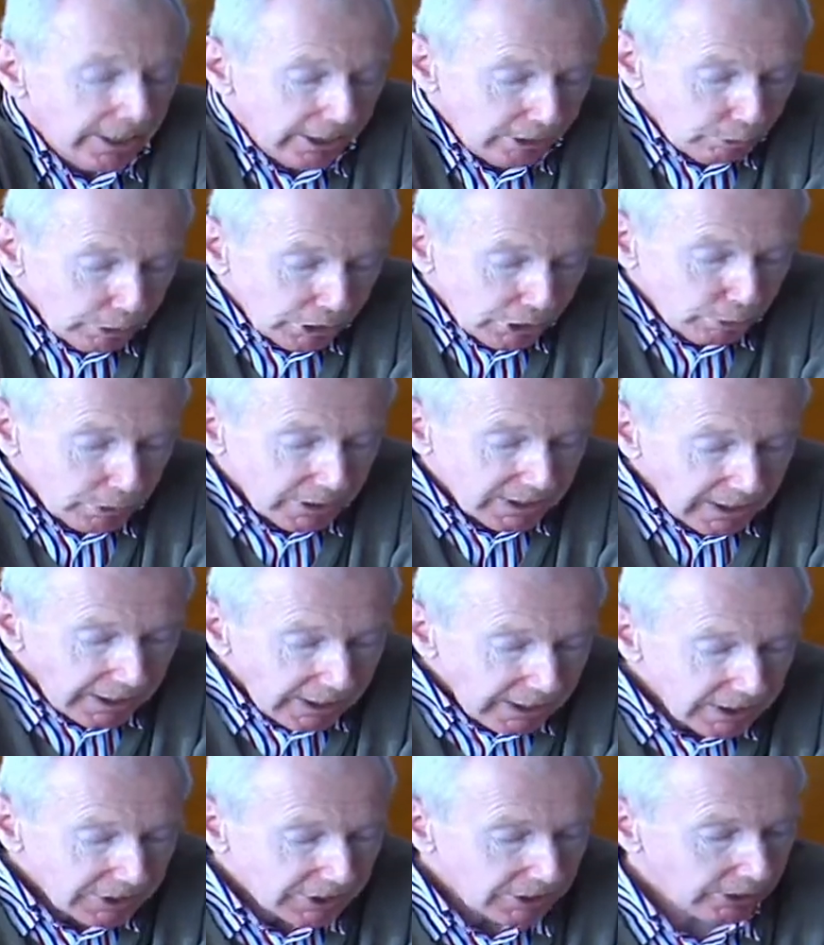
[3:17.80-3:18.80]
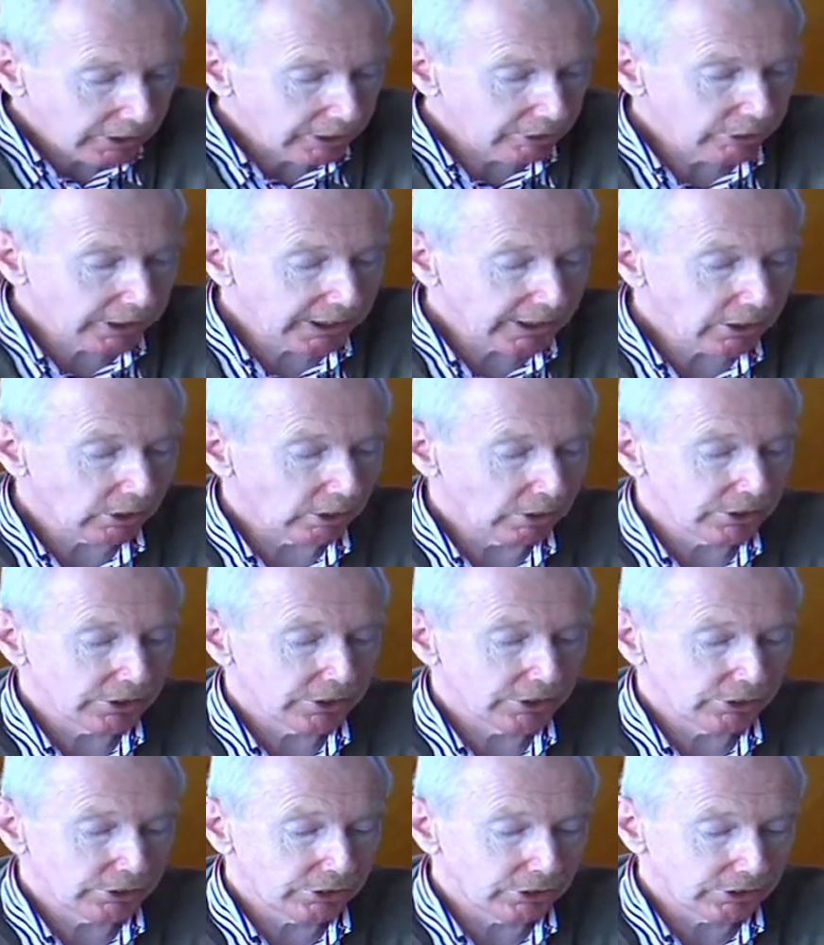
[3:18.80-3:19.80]
which was hastily
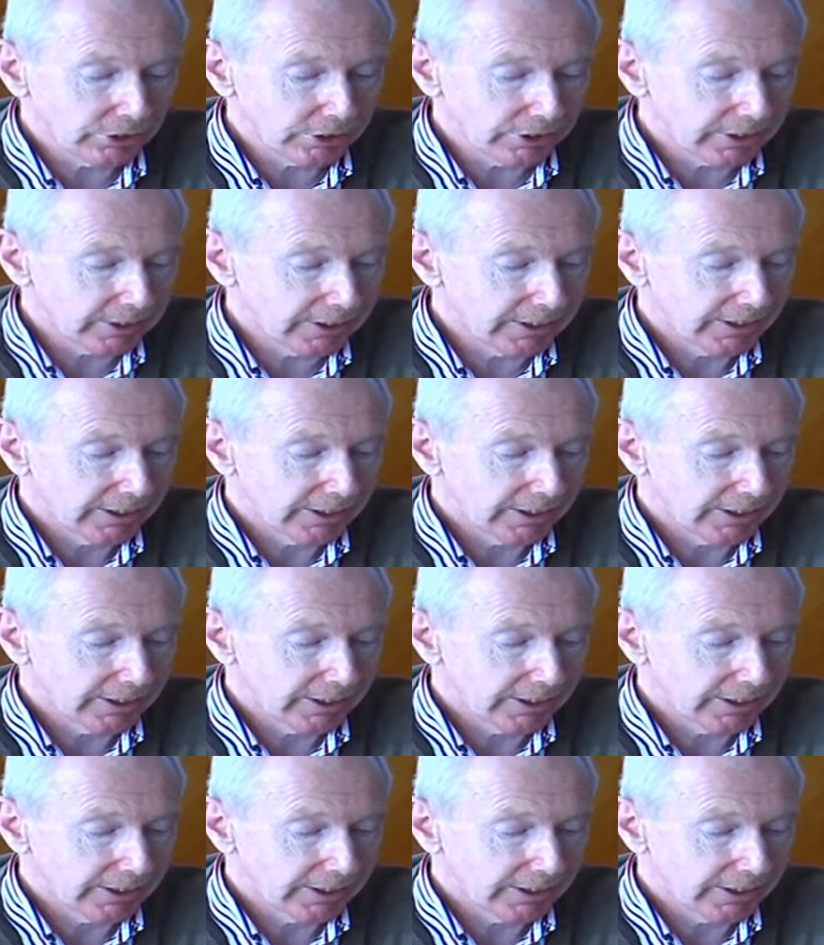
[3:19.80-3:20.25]
reconstituted.